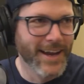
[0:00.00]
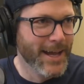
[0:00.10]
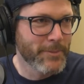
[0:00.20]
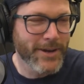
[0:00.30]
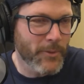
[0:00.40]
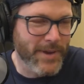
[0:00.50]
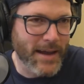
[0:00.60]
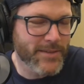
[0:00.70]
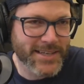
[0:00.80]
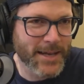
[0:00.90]
But no, but
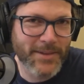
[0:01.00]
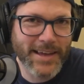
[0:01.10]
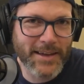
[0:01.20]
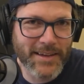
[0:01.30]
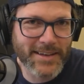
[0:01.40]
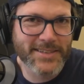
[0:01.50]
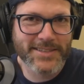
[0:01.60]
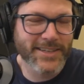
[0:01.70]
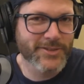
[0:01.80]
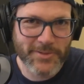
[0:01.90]
every time, like, I, I just
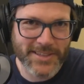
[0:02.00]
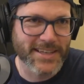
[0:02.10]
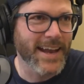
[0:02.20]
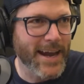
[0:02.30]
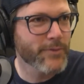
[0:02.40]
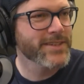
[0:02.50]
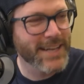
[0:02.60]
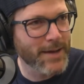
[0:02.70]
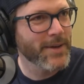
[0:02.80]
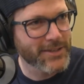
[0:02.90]
I just realized that every
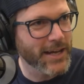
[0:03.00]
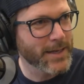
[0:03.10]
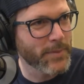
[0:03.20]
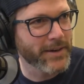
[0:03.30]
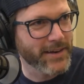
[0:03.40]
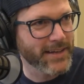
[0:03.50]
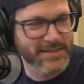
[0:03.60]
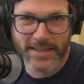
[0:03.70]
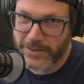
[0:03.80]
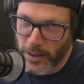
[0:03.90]
time I talk yeah. about it, I
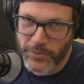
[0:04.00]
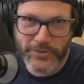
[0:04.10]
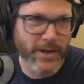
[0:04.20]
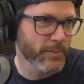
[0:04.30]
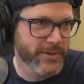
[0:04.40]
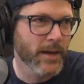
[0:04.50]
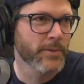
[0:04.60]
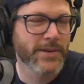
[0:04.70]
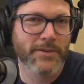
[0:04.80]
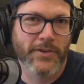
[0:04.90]
say w w
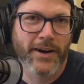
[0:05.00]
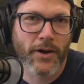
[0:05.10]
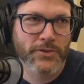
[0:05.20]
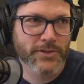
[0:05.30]
w dot firehouse dot